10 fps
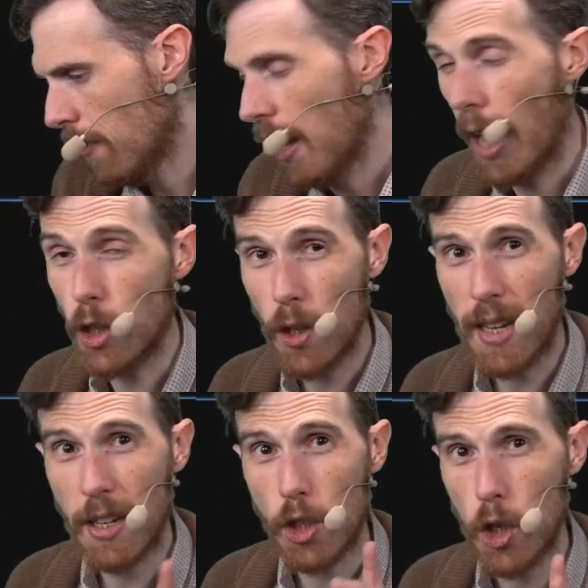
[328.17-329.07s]
I should
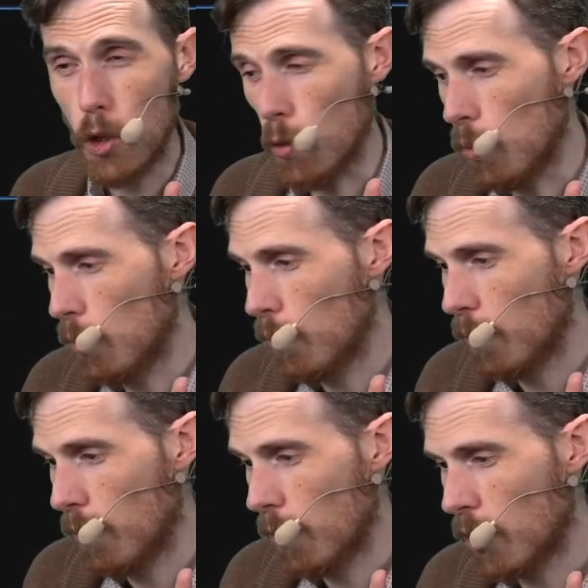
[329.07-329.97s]
get 2,
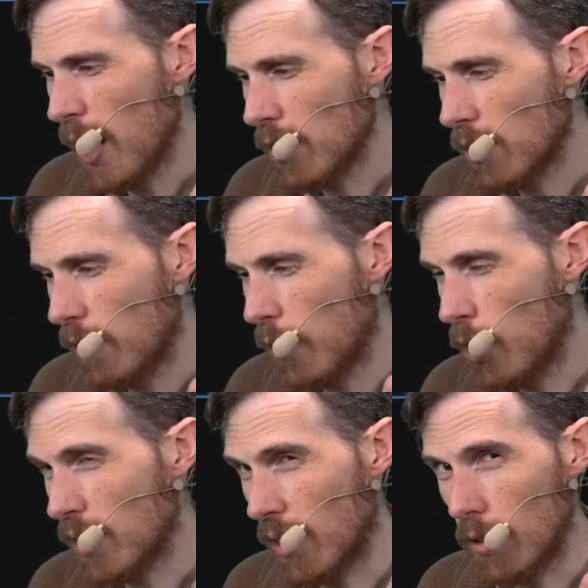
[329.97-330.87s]
correct? If I
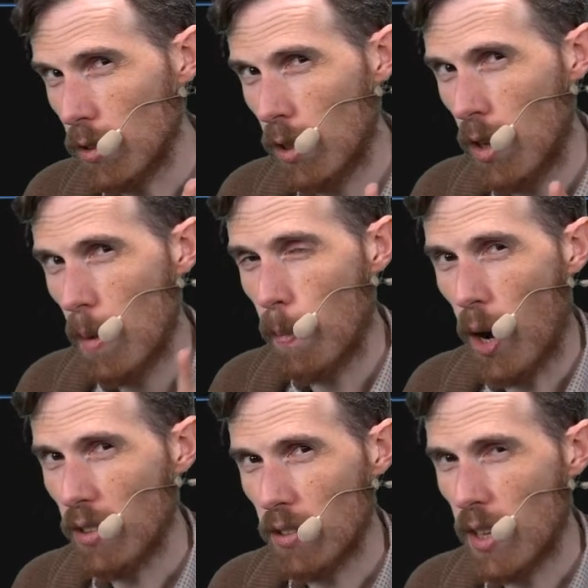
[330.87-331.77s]
look at this,
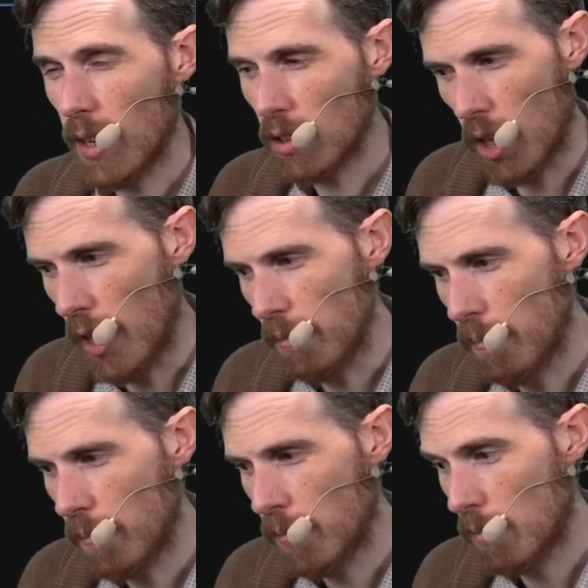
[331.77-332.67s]
boss is not Claude.
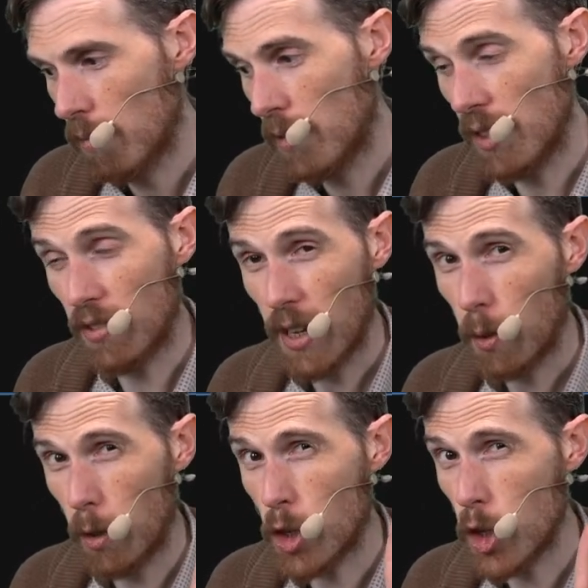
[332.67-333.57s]
Then the
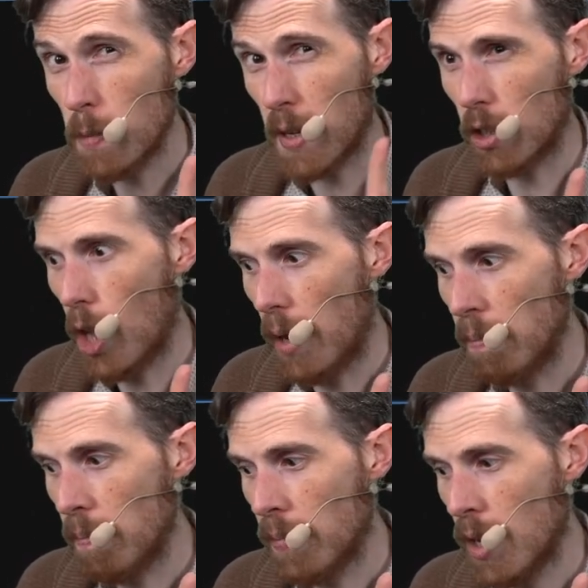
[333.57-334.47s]
second one should be Claude.
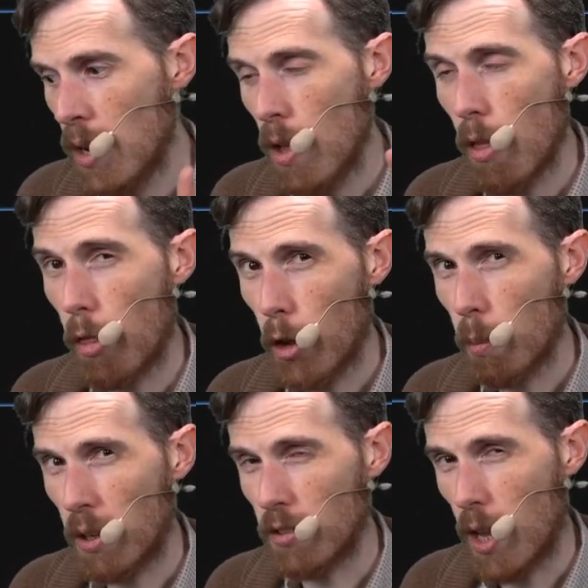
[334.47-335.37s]
The
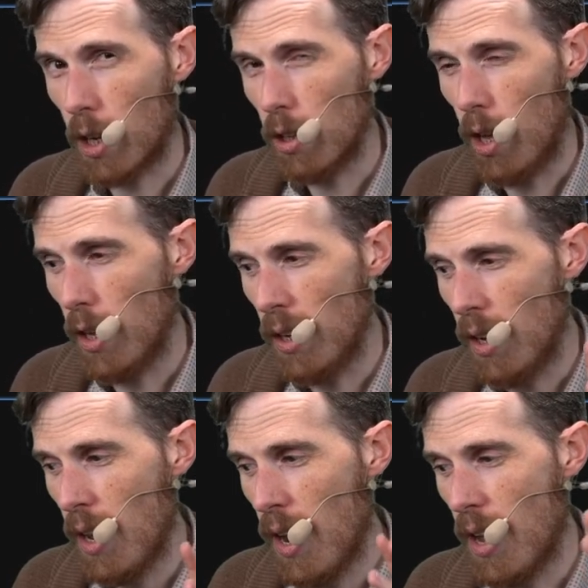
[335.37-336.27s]
third one is not Claude.
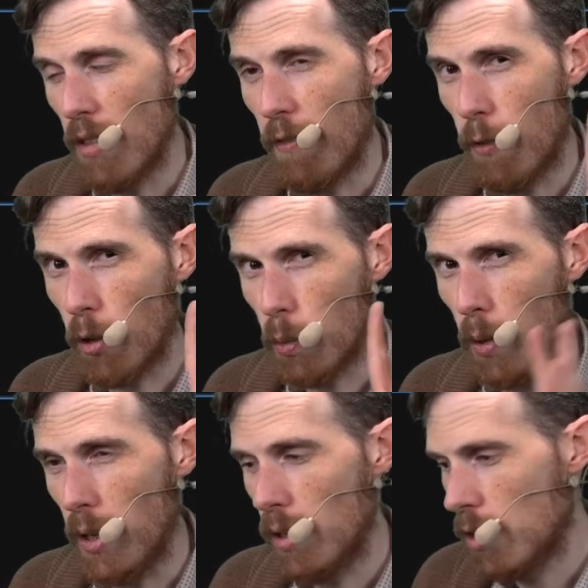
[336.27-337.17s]
And the fourth
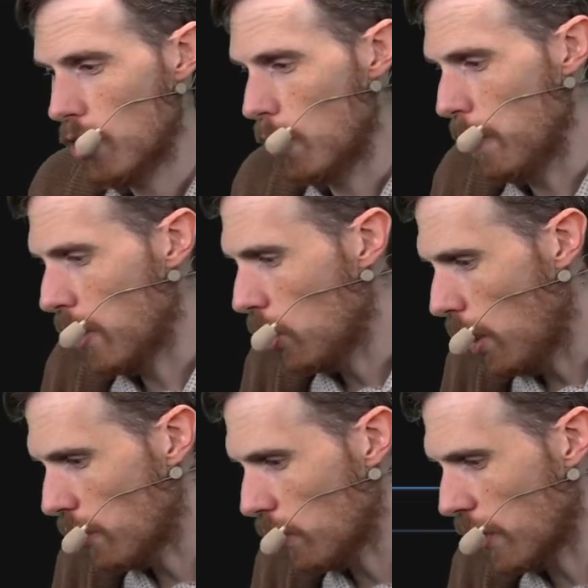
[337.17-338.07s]
one should be
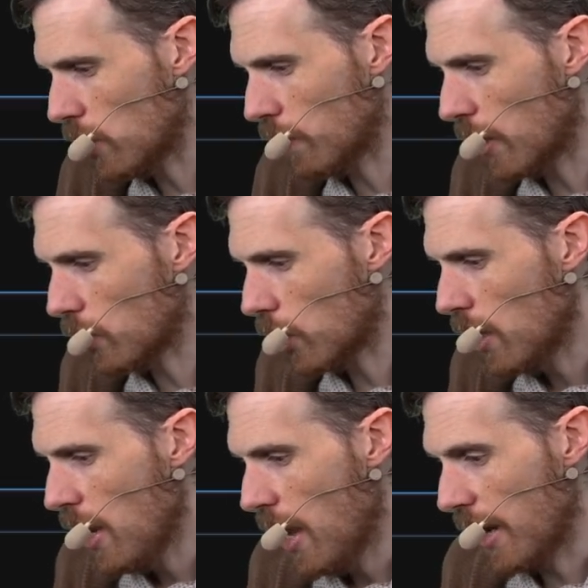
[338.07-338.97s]
Claude. So if I shift enter,
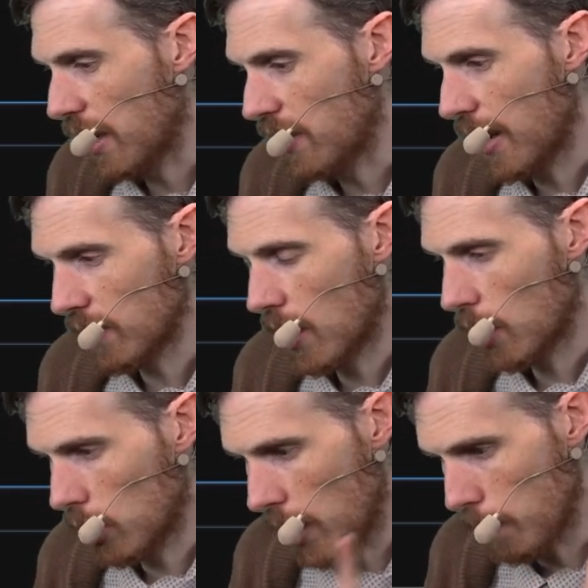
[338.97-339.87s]
I get that's not
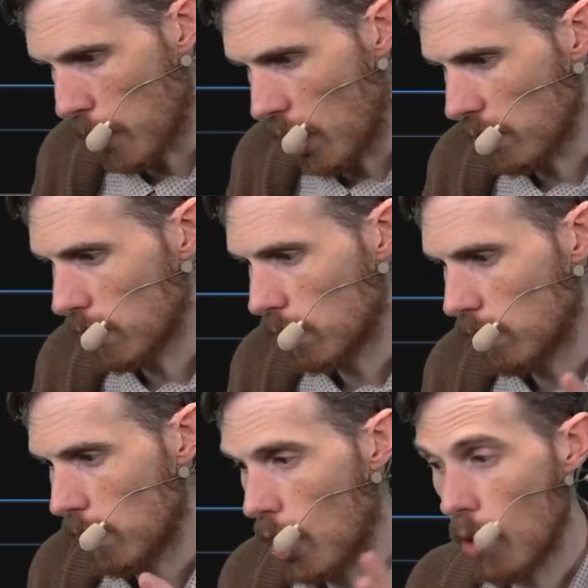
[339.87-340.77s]
Claude, boss.
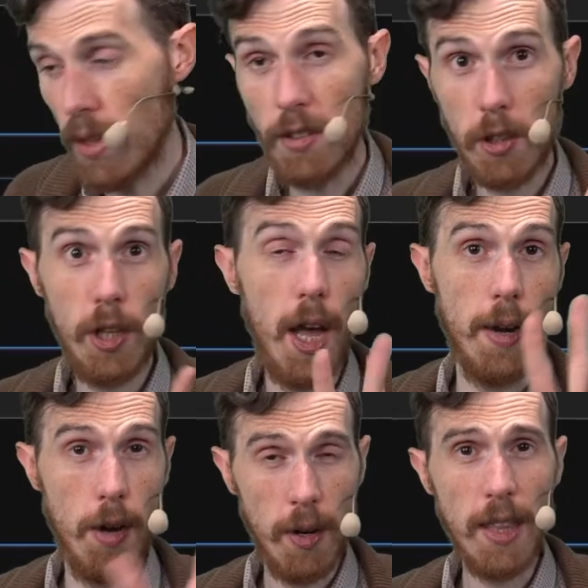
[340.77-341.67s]
Oh, that's
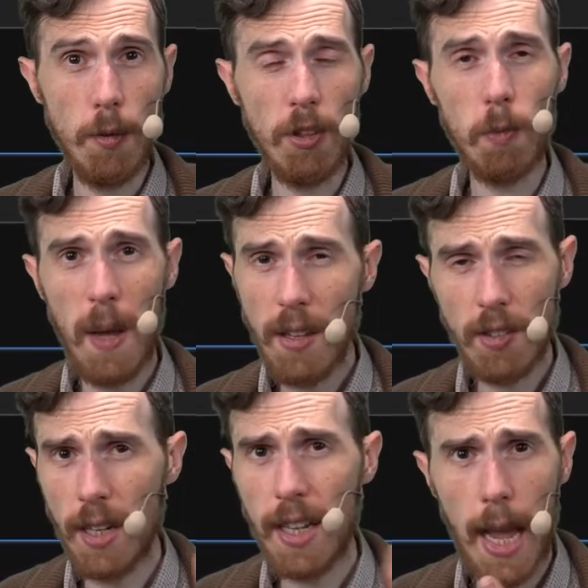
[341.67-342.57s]
Claude. Okay, there was a
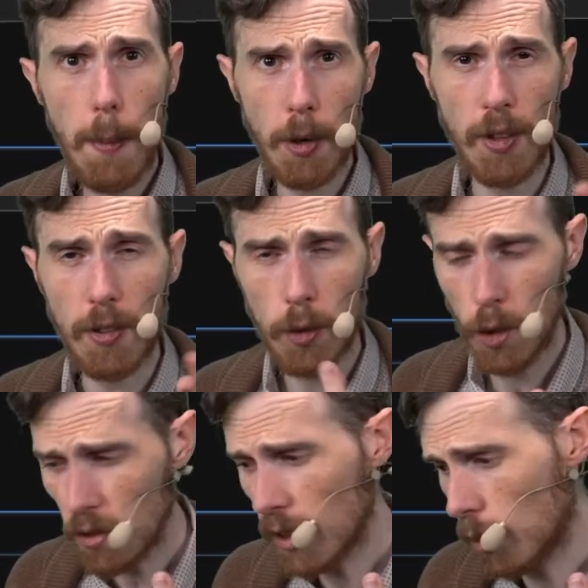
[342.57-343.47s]
space and a capital there, so it
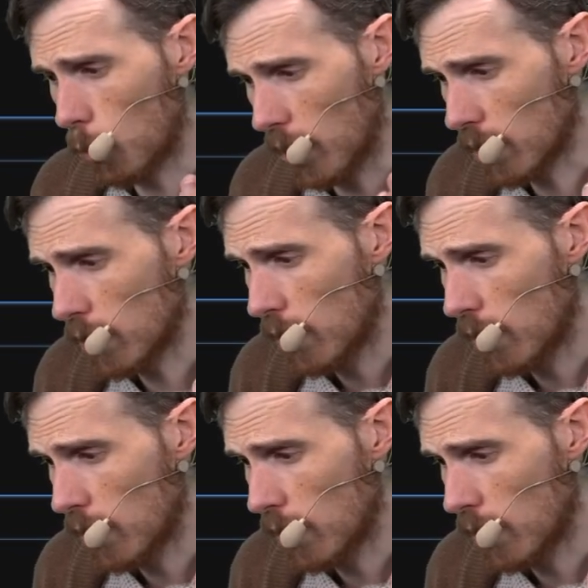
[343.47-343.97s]
looks like it worked.